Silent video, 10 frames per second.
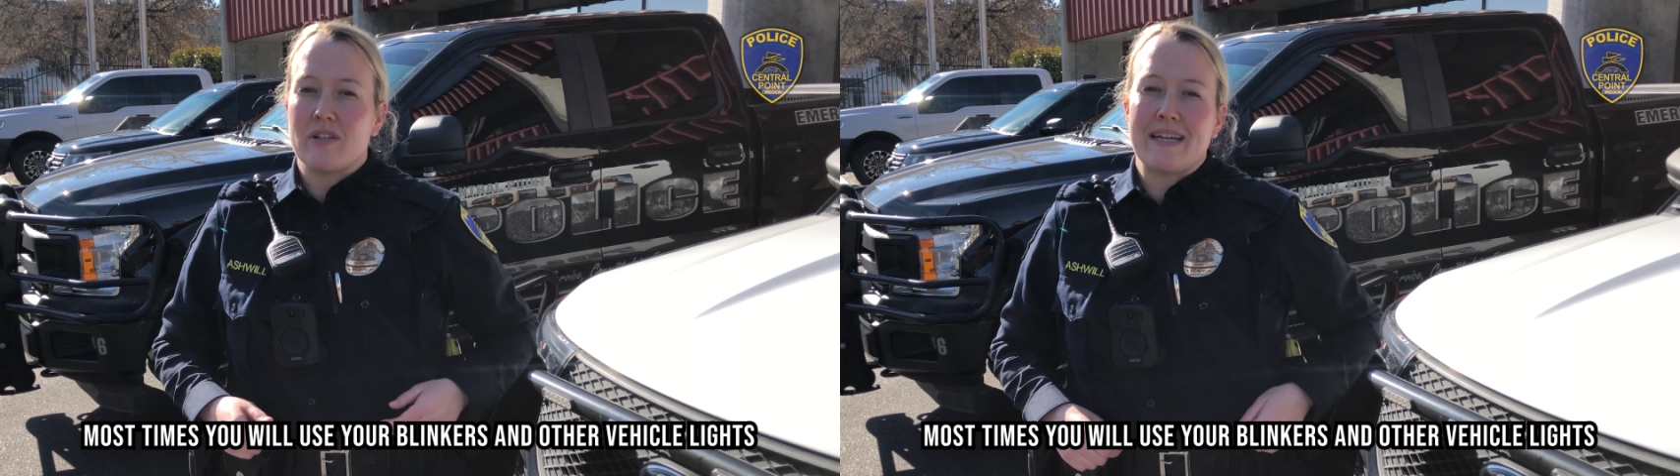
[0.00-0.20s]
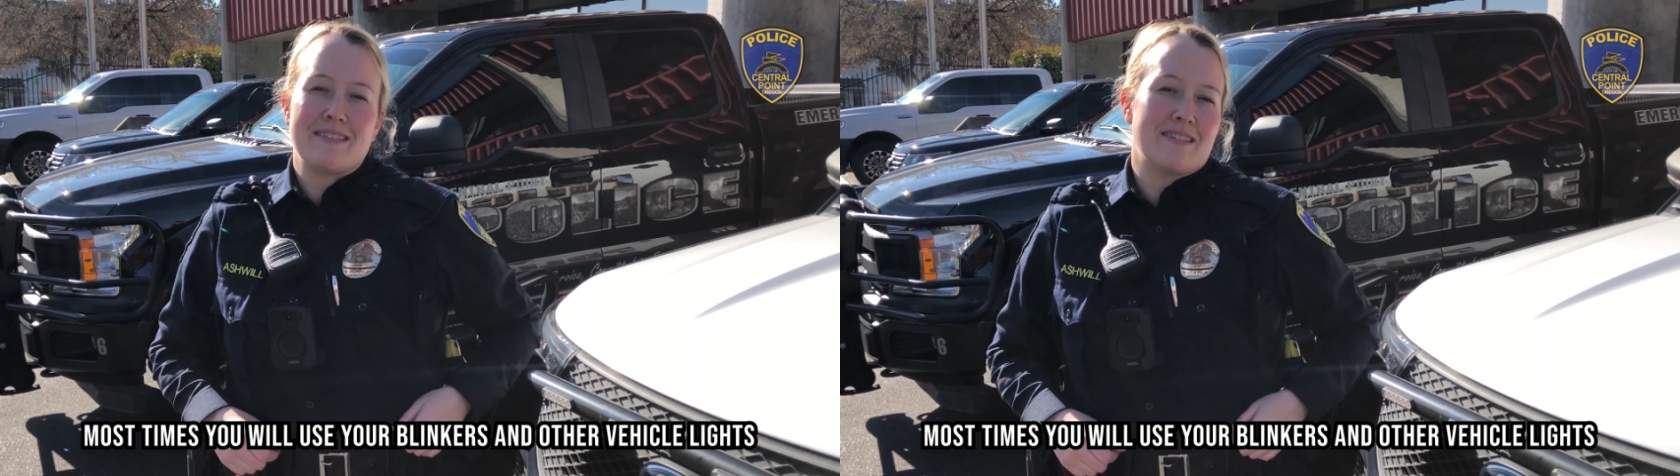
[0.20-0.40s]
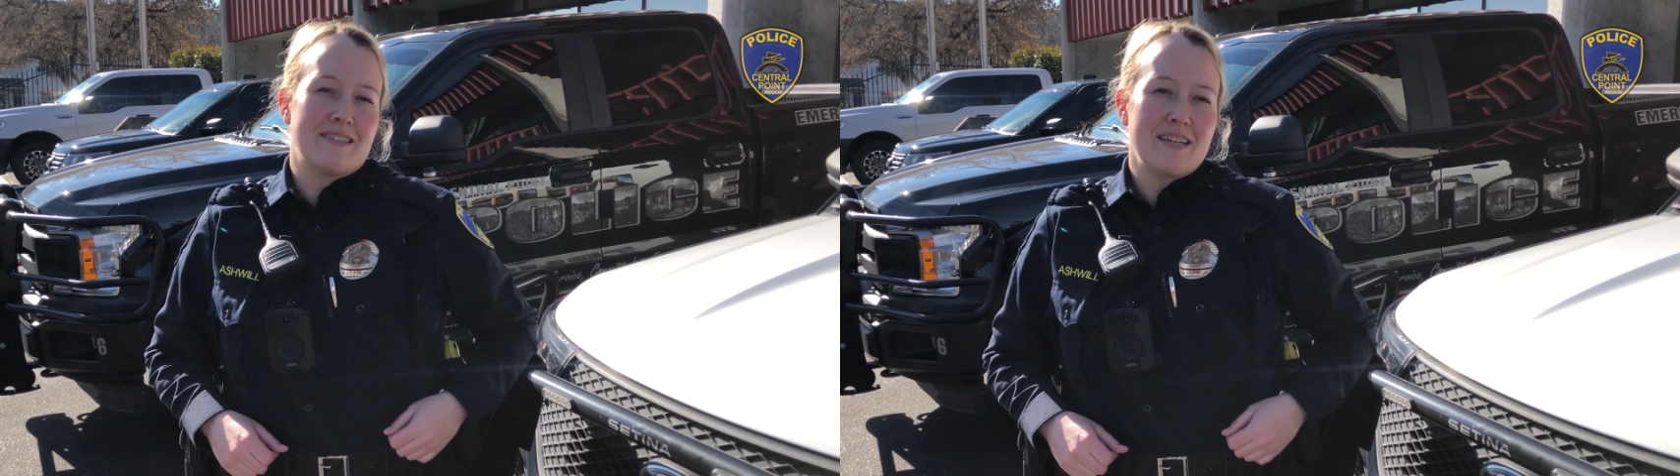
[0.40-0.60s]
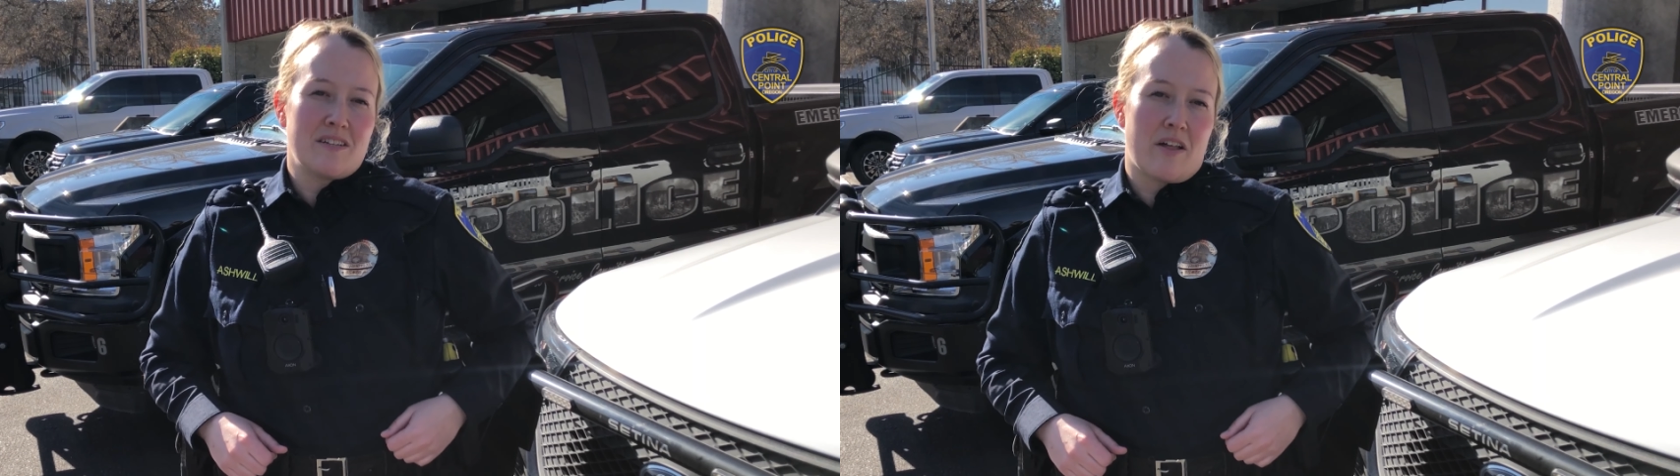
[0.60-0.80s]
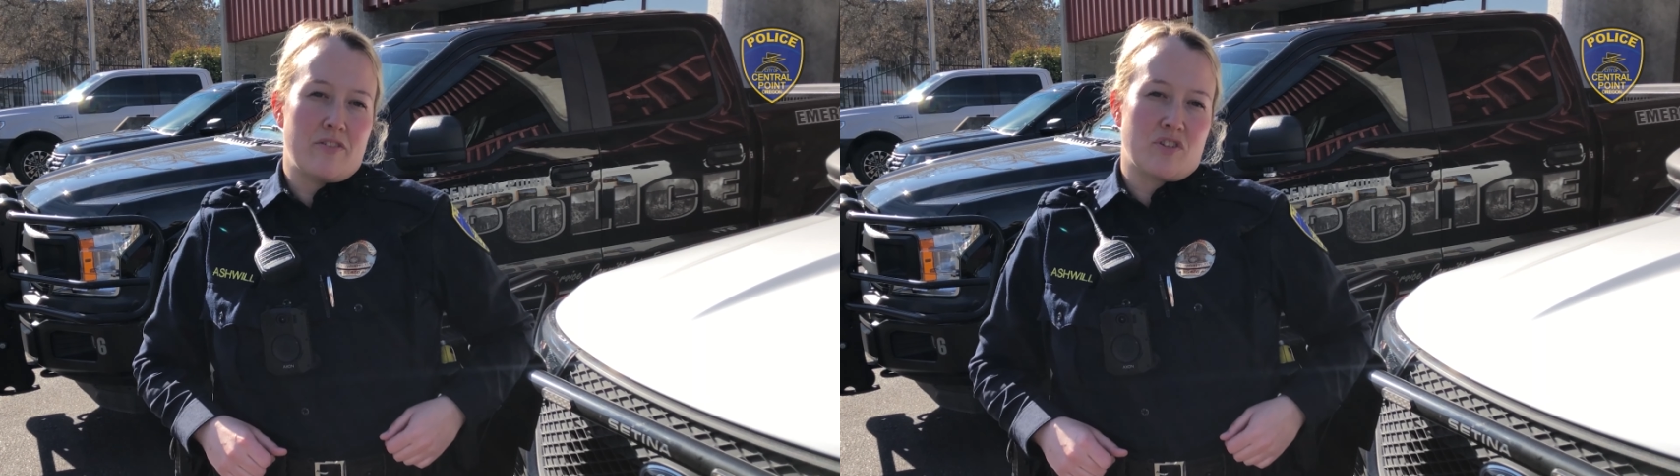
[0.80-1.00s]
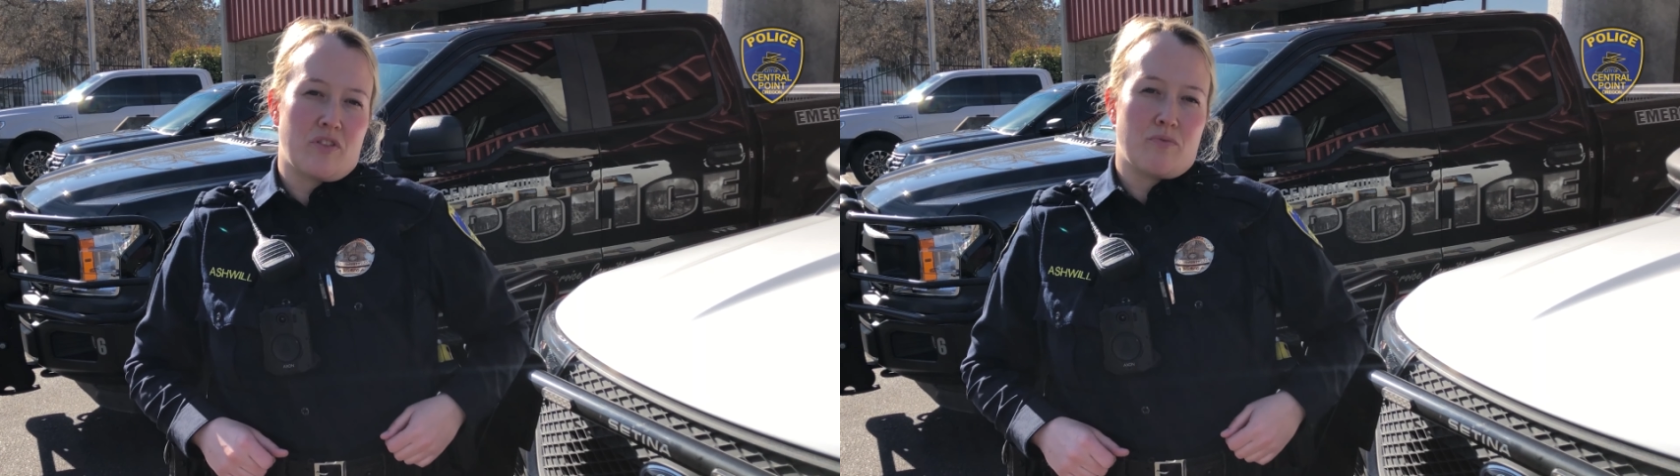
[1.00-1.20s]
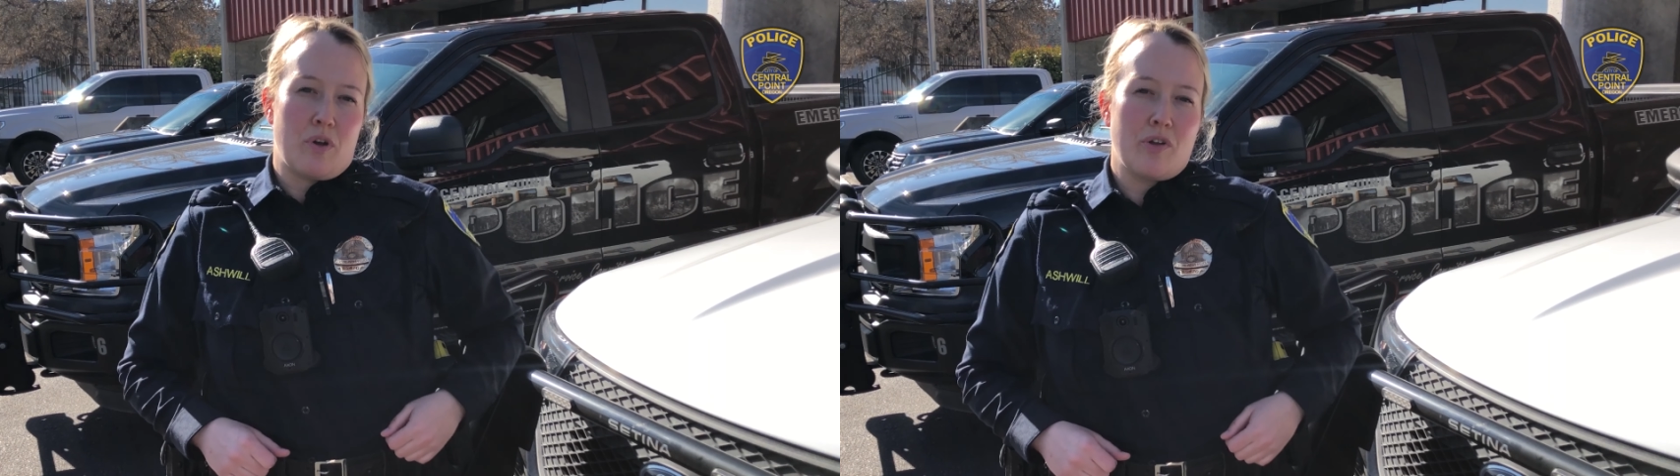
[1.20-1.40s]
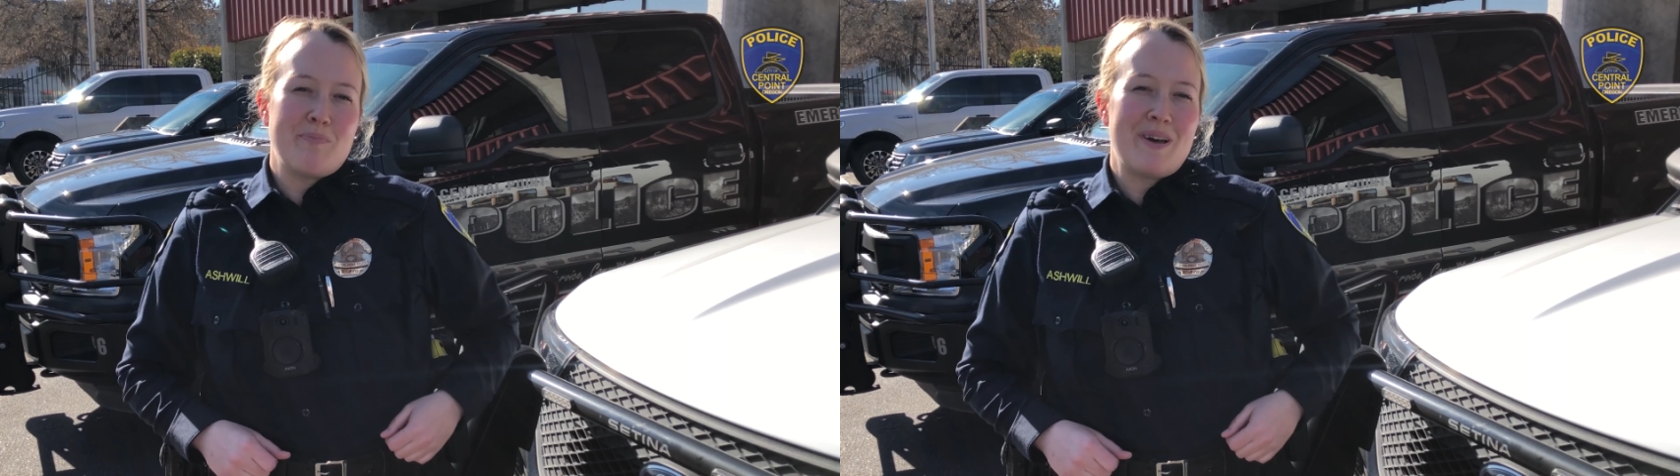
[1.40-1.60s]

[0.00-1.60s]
lights to signal others on the road,